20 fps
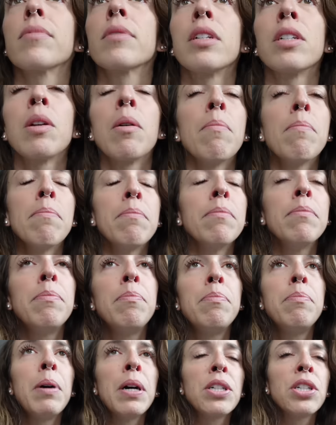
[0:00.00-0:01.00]
There's a
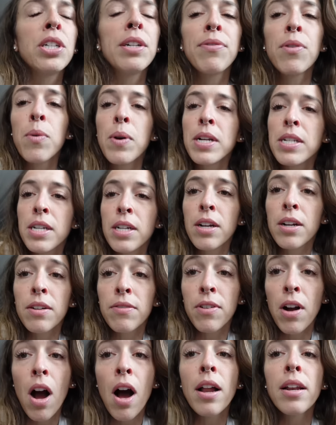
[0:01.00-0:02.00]
bunch of different ways he could
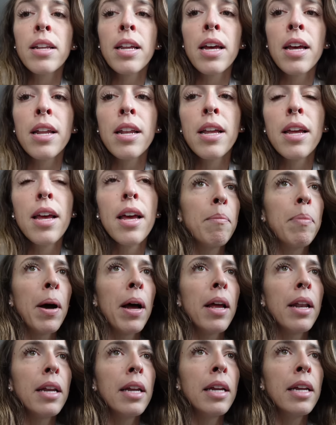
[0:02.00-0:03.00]
have gotten it,
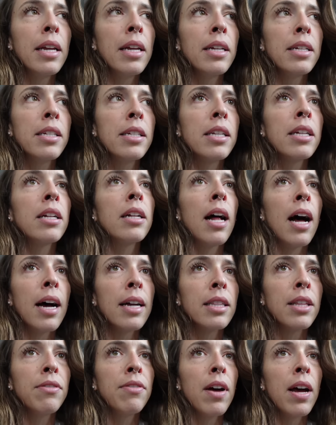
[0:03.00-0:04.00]
but he is still
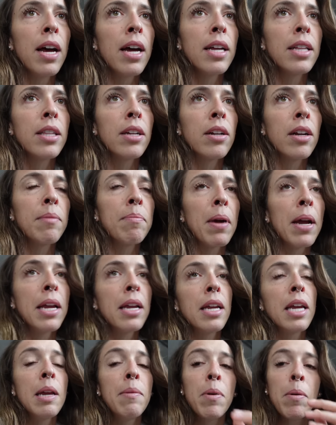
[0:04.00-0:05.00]
at the vet. They might
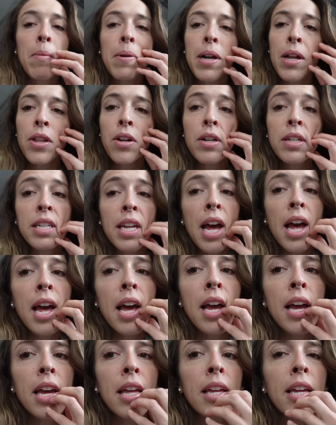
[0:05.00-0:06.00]
keep him another
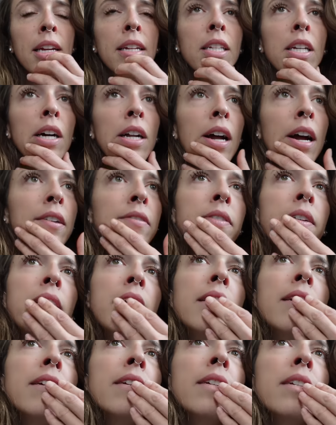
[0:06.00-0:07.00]
day. He's on
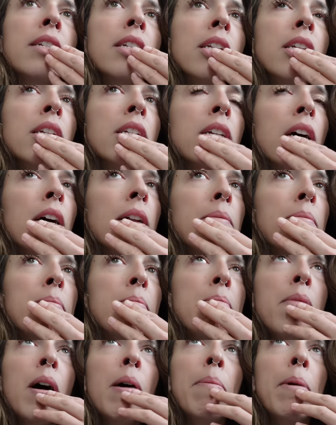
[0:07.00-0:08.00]
IVs, he's on
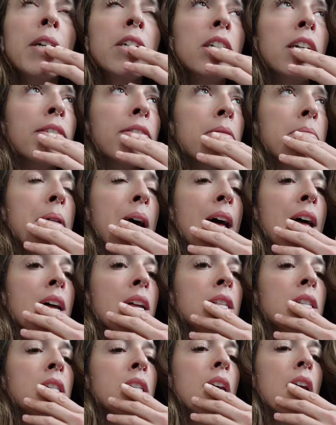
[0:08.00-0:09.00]
a bunch of different
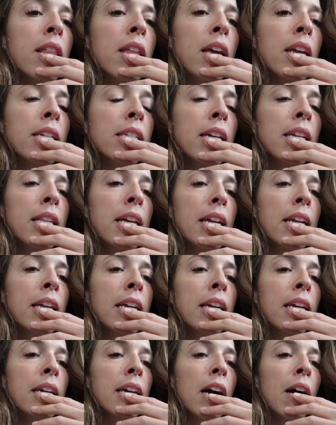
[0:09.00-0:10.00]
meds. They said that he
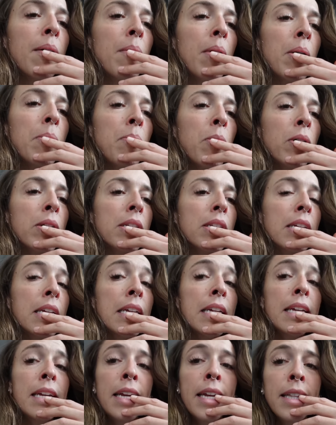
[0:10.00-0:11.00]
can come home once
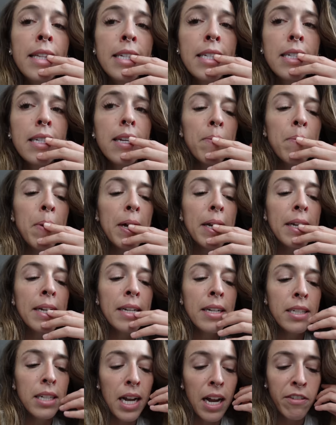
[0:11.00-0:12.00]
he eats, but he
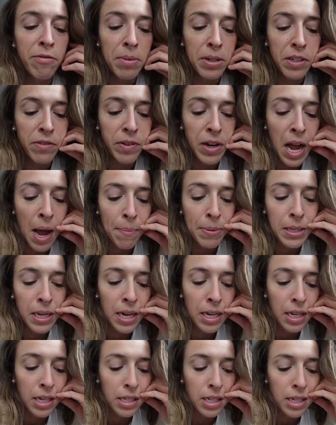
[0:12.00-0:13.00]
doesn't have much of an
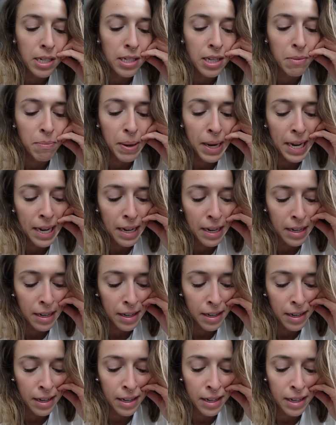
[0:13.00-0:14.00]
appetite because he is in pain.
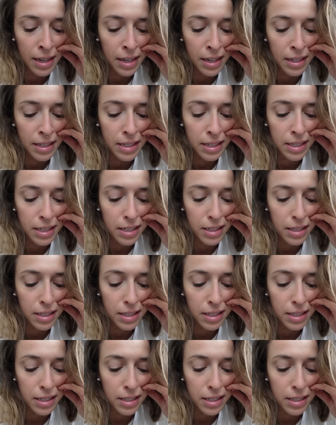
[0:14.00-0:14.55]
And